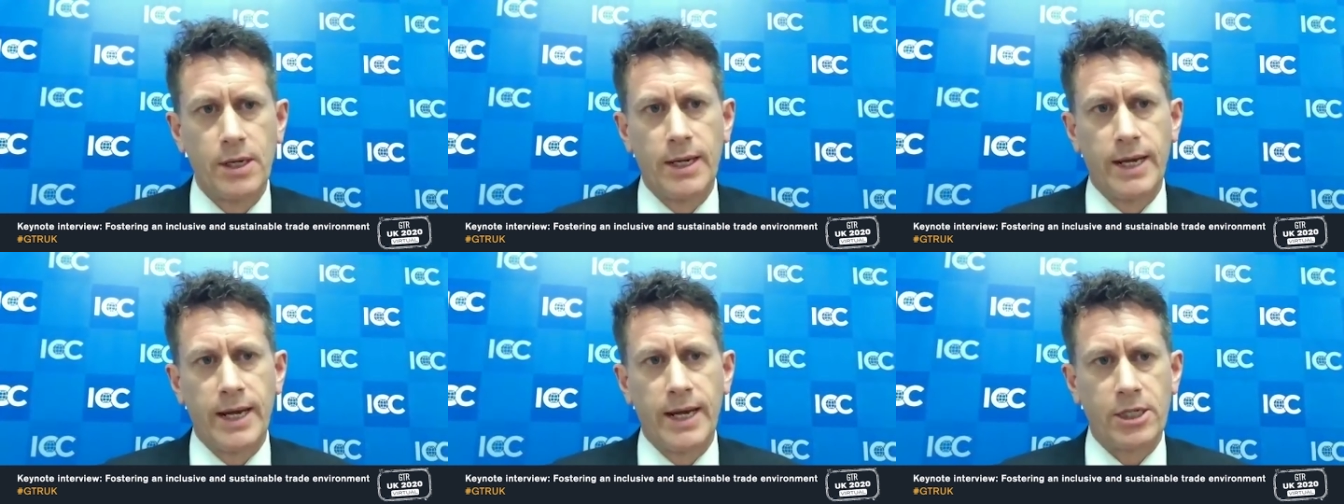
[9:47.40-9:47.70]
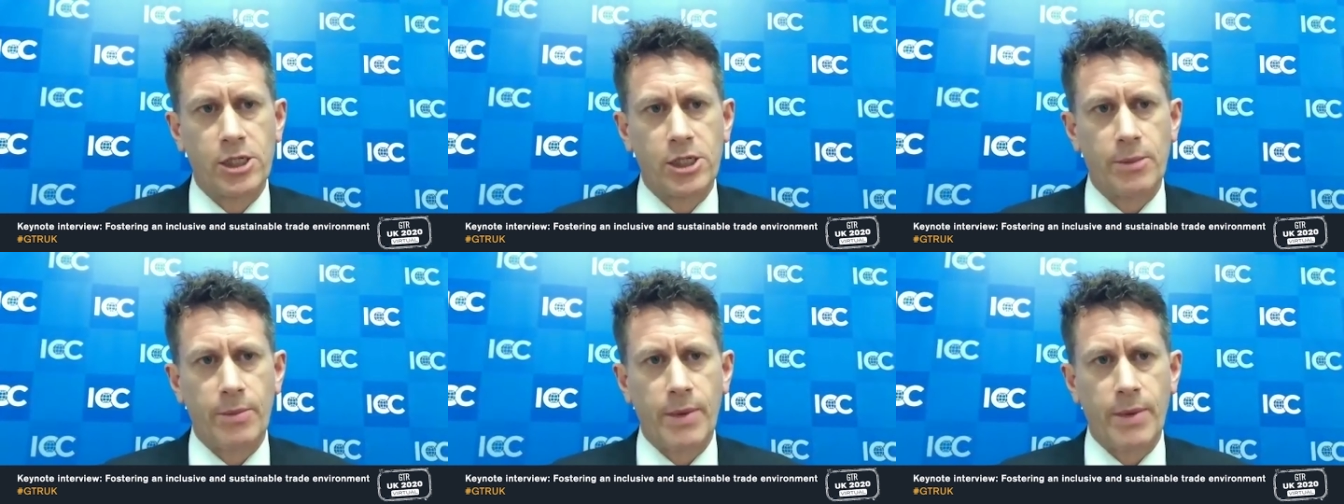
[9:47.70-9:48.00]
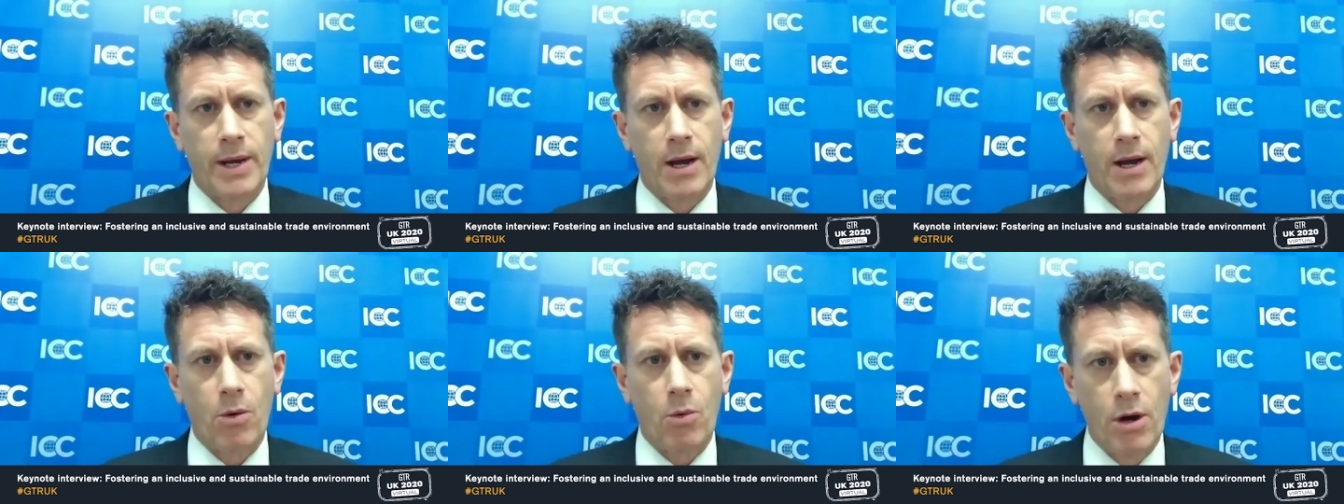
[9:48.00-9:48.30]
it's
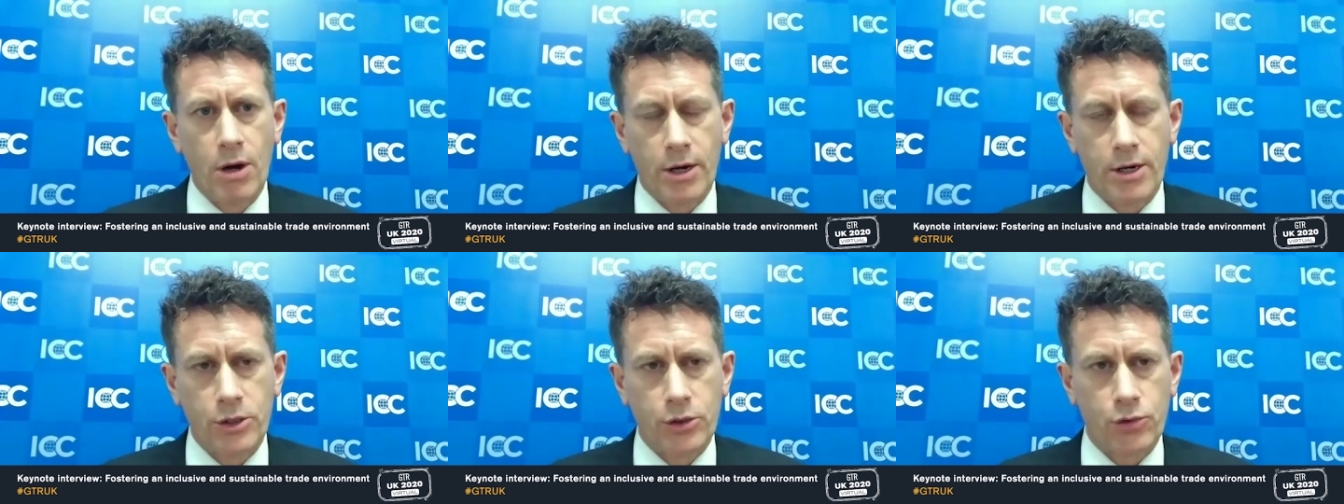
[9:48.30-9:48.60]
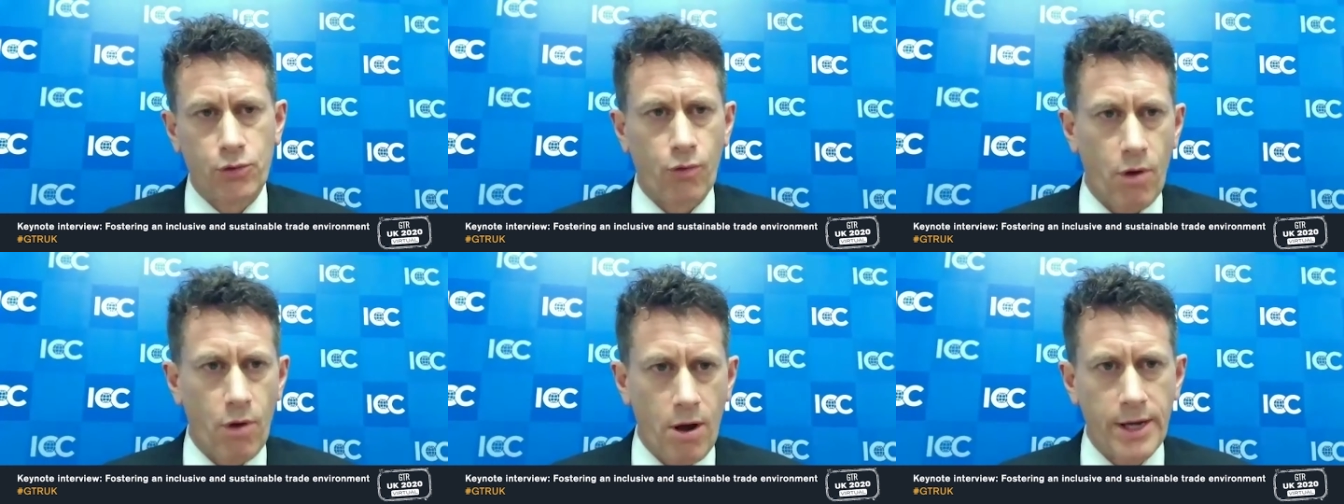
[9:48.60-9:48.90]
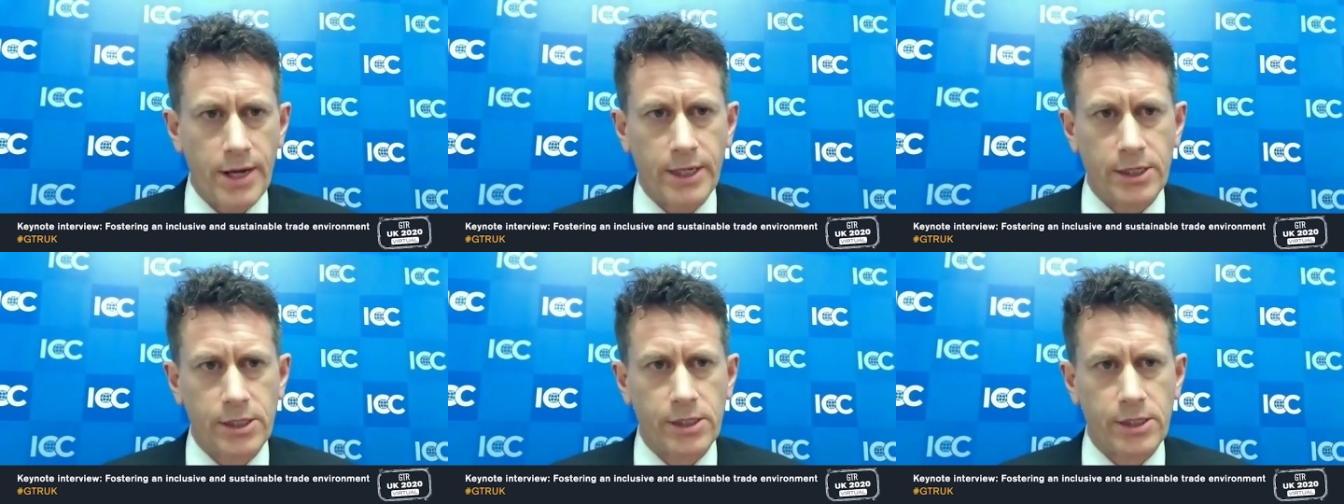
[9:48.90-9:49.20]
about workers'
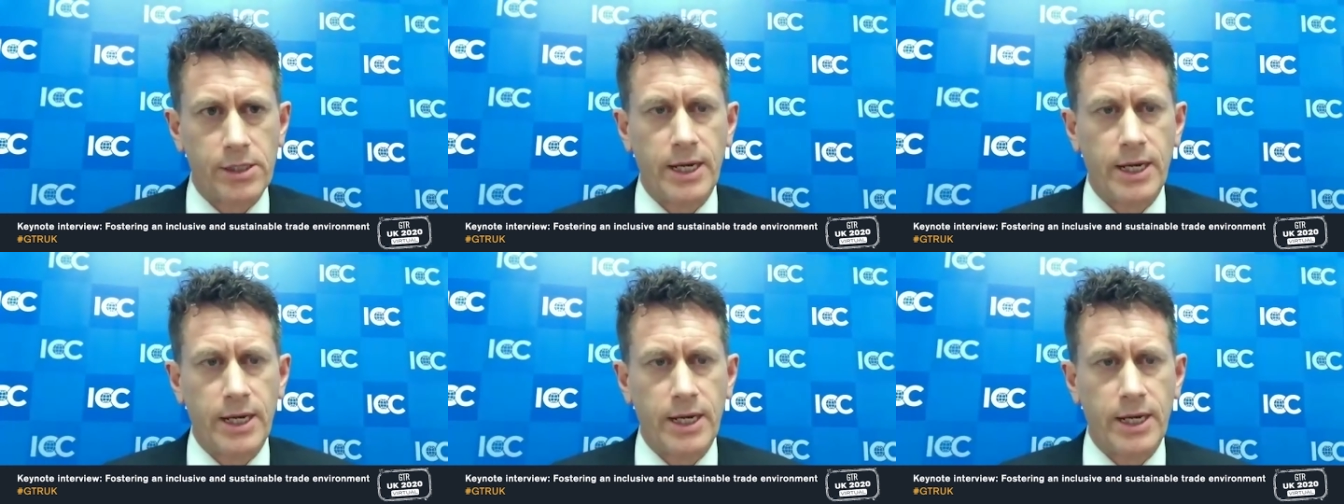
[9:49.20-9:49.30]
rights,